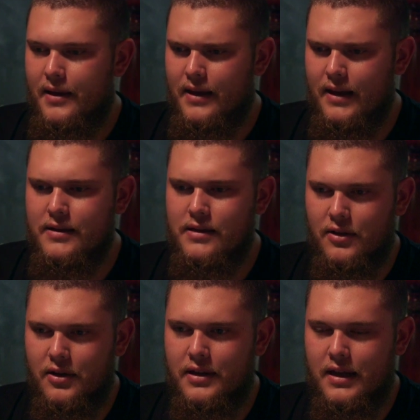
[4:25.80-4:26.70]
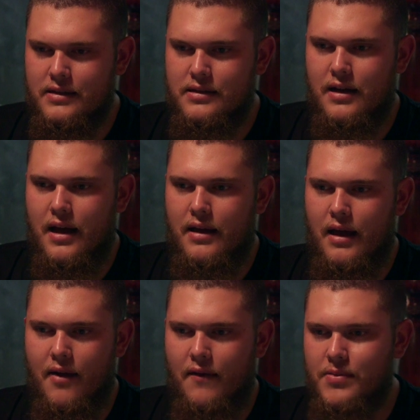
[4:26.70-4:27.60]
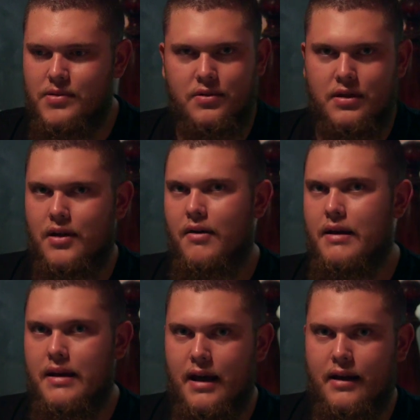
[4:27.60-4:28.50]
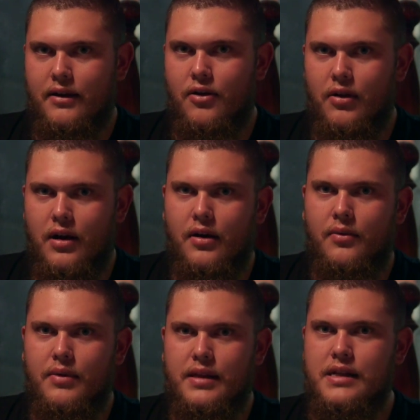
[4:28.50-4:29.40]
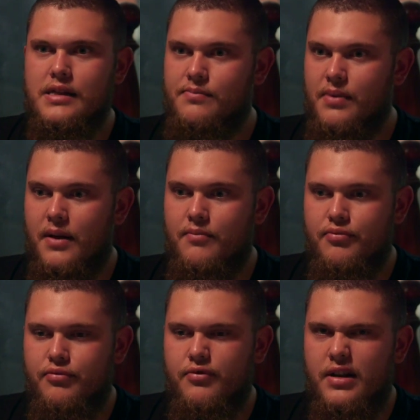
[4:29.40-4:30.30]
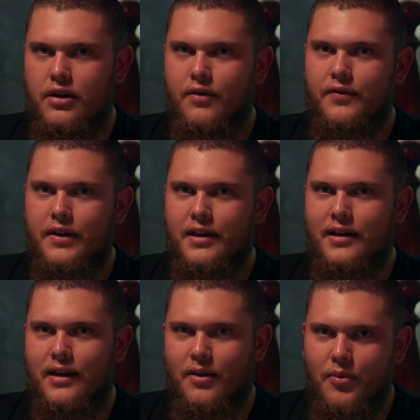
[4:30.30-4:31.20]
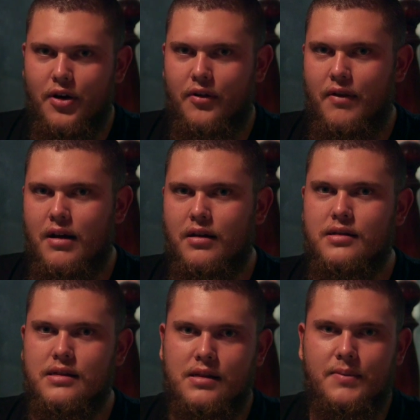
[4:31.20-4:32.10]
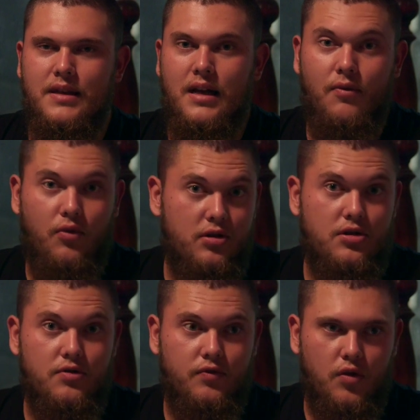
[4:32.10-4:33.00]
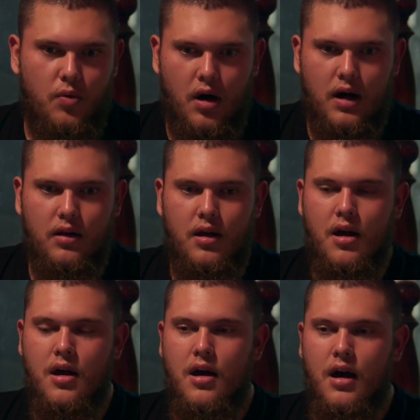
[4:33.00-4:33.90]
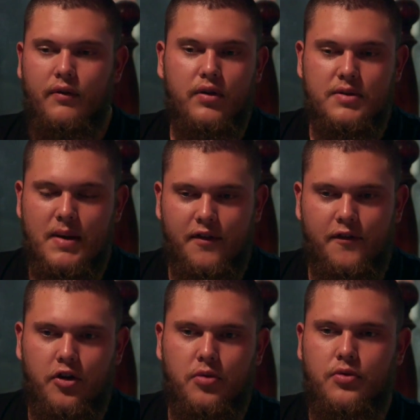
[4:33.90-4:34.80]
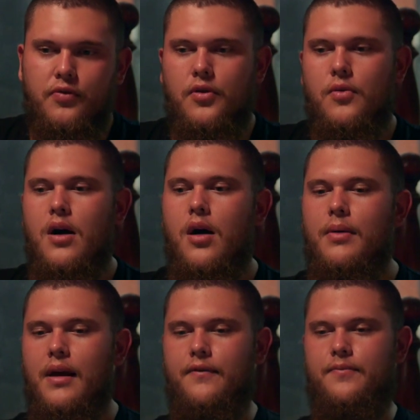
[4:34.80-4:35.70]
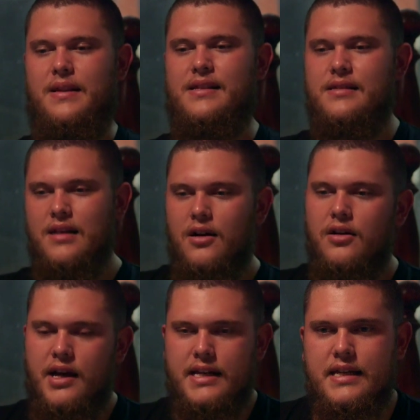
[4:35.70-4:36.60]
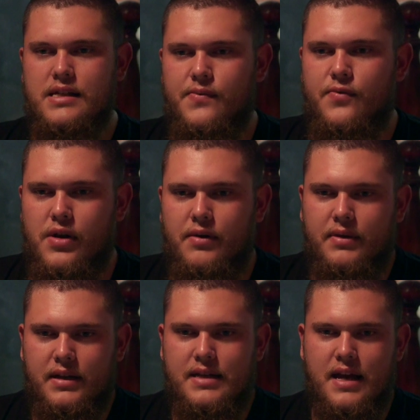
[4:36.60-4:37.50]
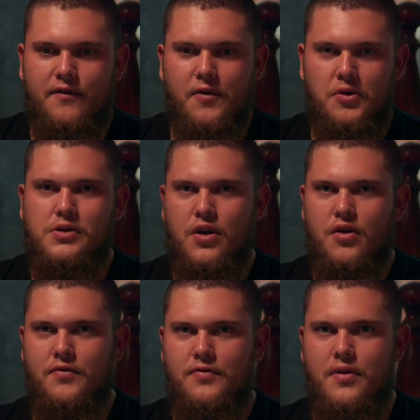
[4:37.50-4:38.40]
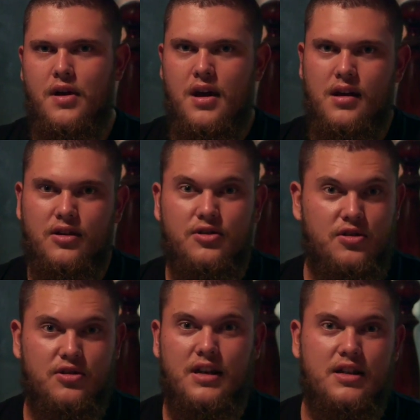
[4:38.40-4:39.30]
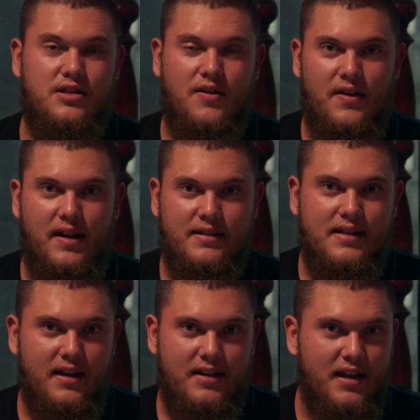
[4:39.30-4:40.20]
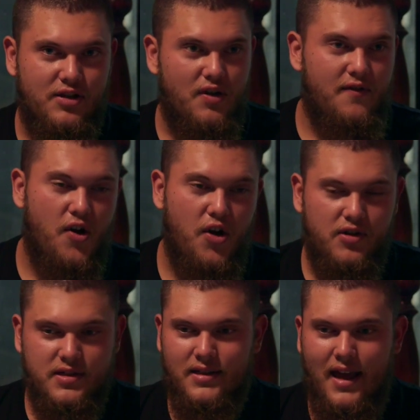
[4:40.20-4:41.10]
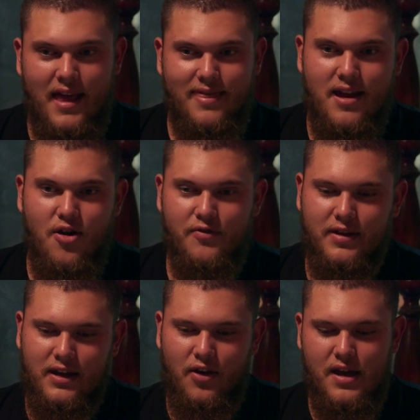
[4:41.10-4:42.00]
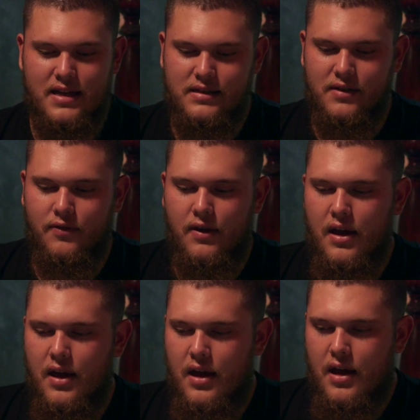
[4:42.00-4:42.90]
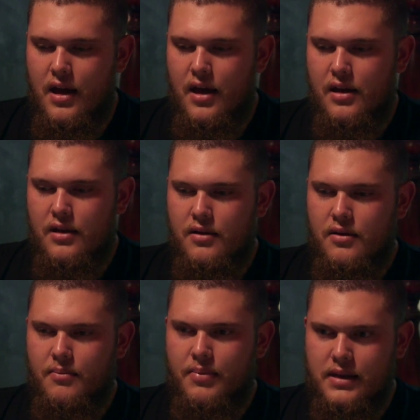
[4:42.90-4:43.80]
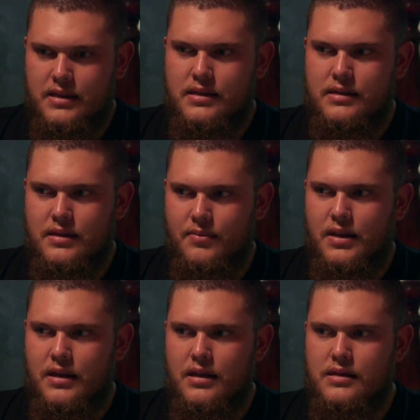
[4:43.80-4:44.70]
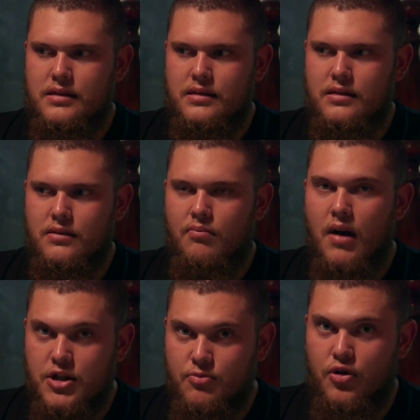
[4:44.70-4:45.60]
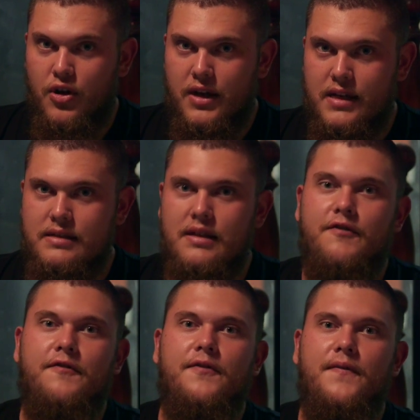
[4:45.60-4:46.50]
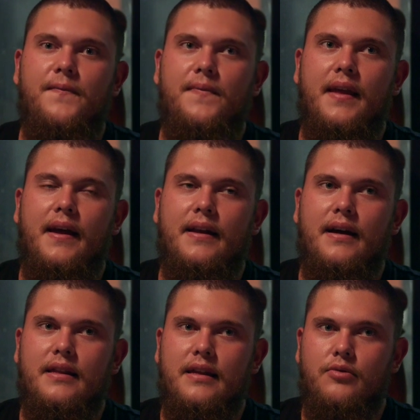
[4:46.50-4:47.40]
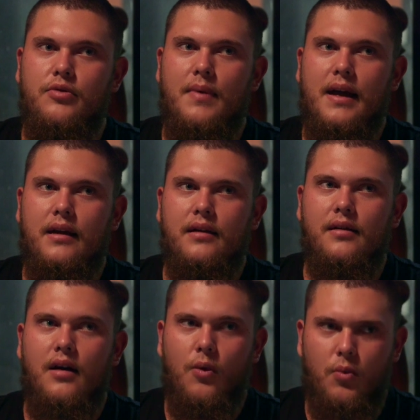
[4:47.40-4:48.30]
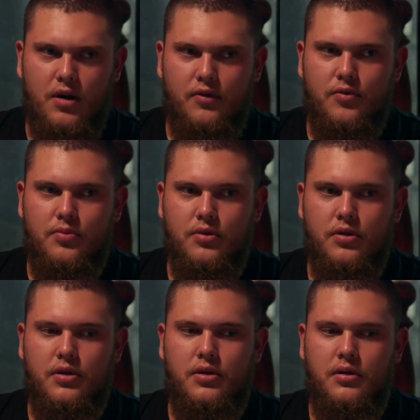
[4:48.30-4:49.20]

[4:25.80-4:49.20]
there's a lot of things that I have absolutely no idea how to conquer with this, but I'm pretty confident that I can work around it because it's something that I've wanted to do for a while. I've wanted to make a photo book for a while, but I've been stuck on ideas of what I'm going to take photos of, because usually I just go out and take street photos and they're not really cohesive. But this is something that's much more cohesive and I think would make a wonderful book.